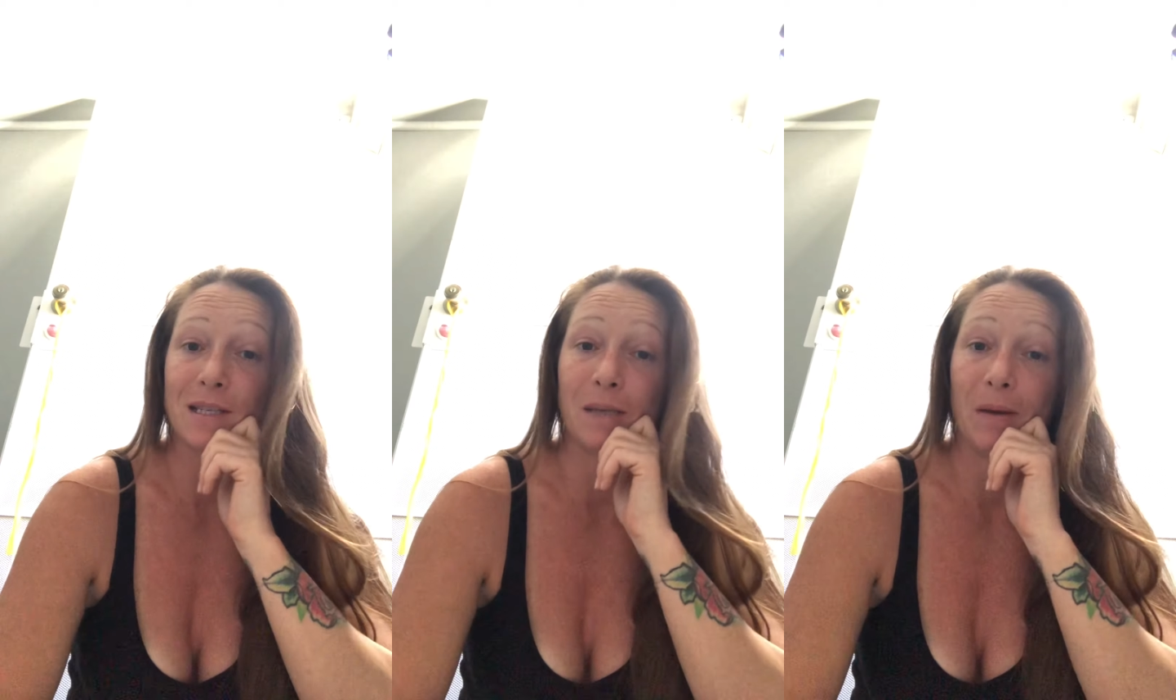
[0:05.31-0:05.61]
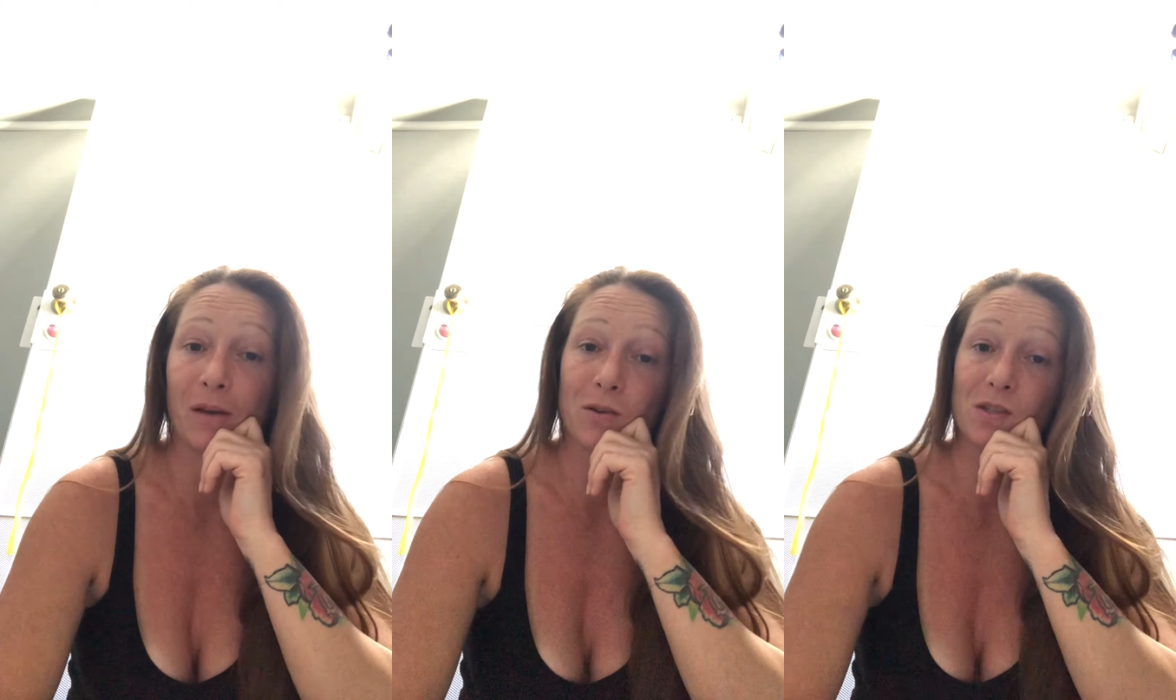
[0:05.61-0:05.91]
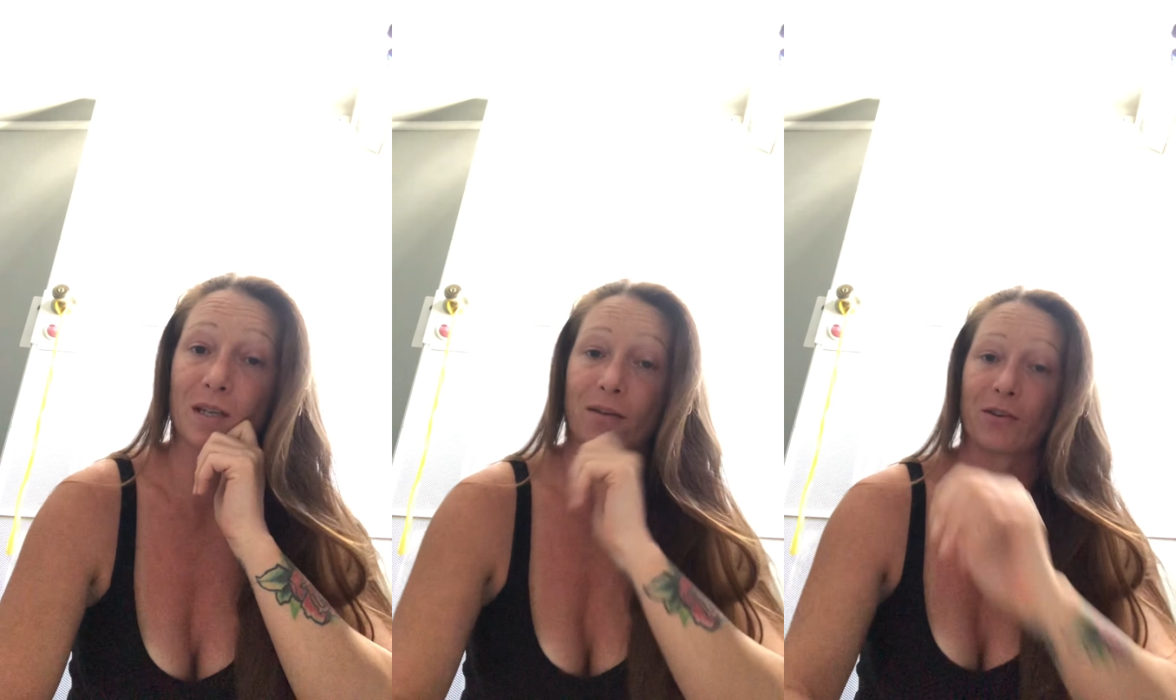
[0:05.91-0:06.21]
emails,
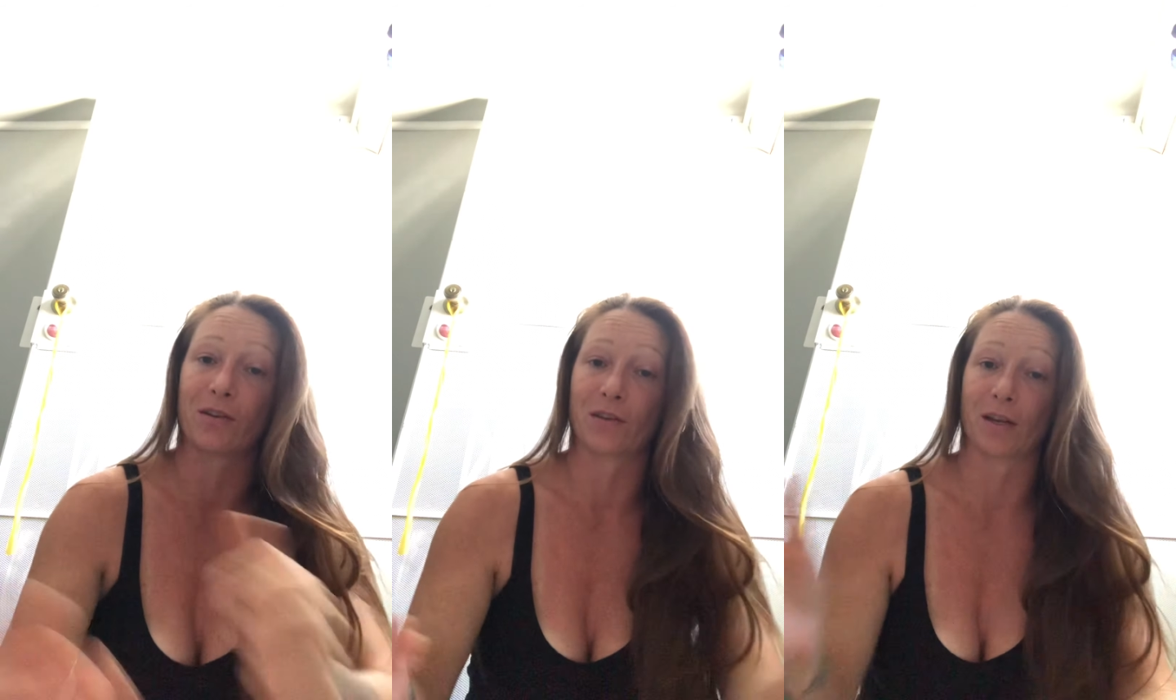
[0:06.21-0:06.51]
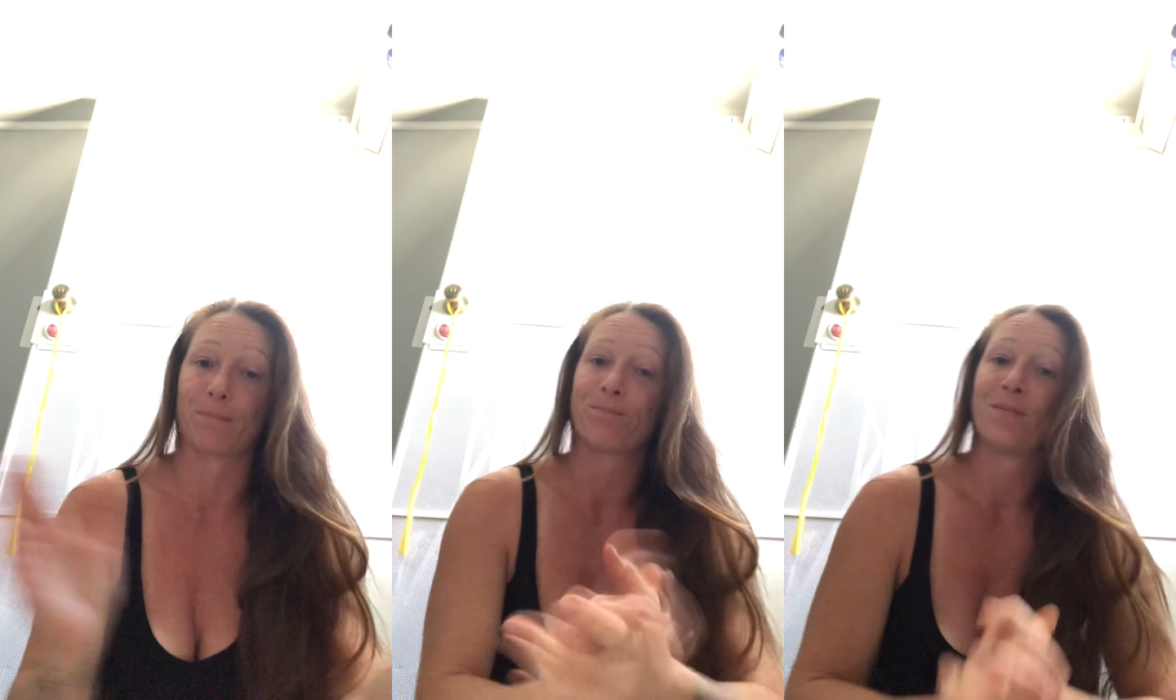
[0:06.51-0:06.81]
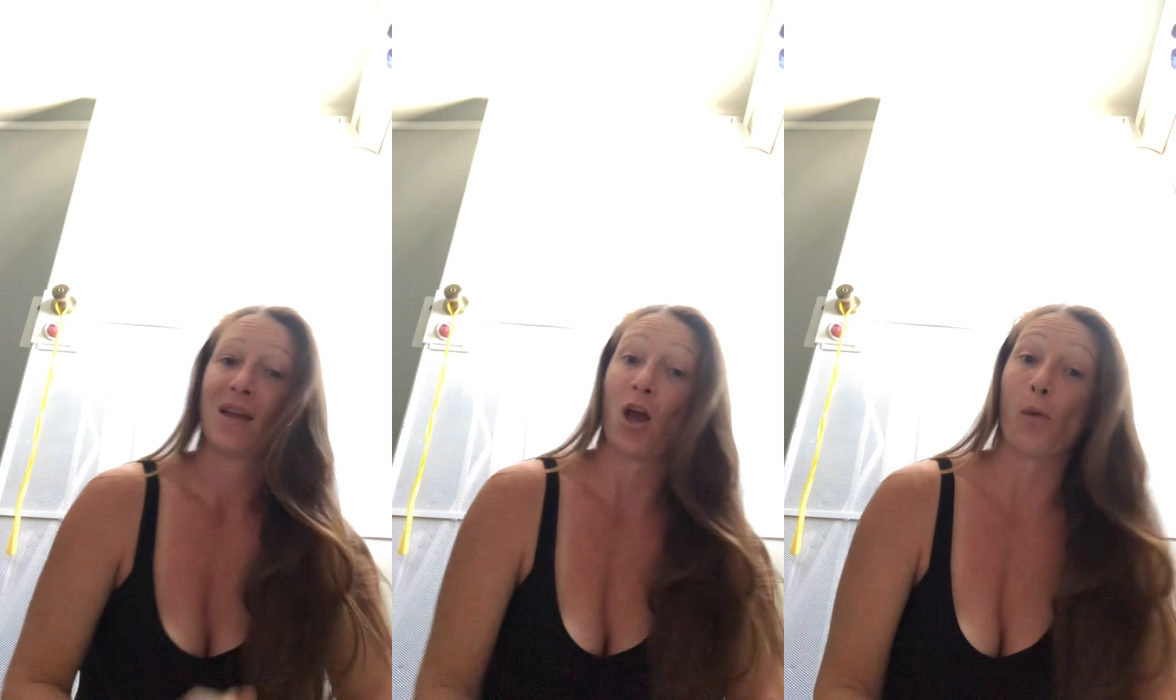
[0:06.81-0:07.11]
and everything.
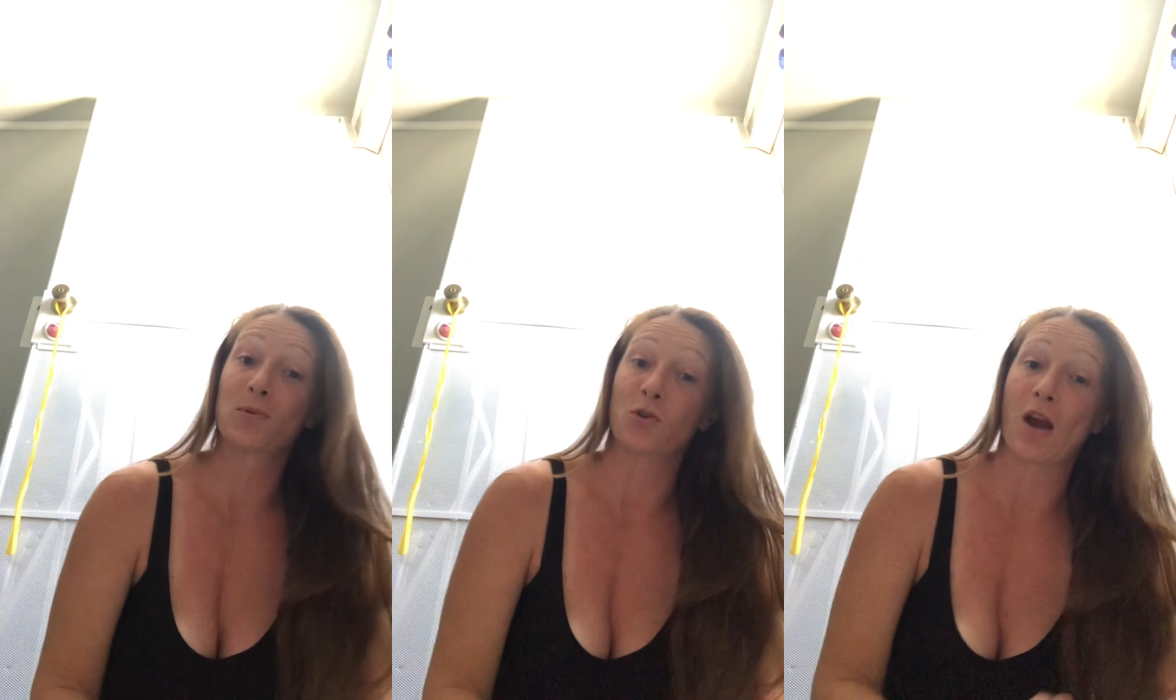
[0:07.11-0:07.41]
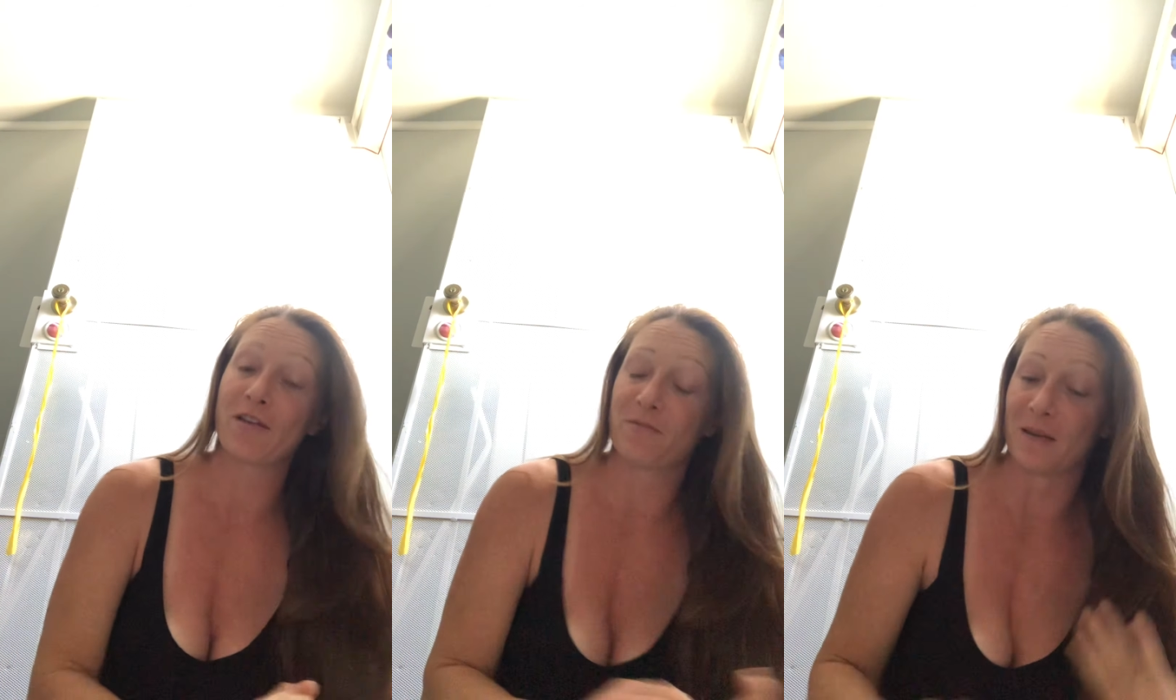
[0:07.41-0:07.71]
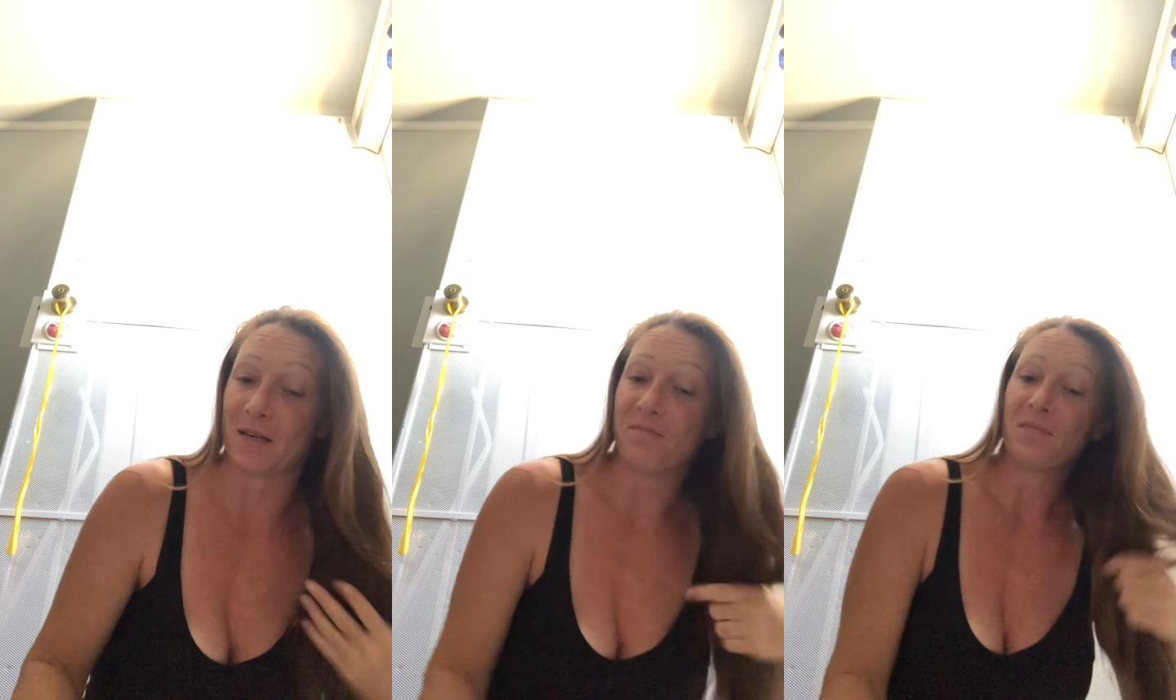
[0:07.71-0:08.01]
Helps drive me.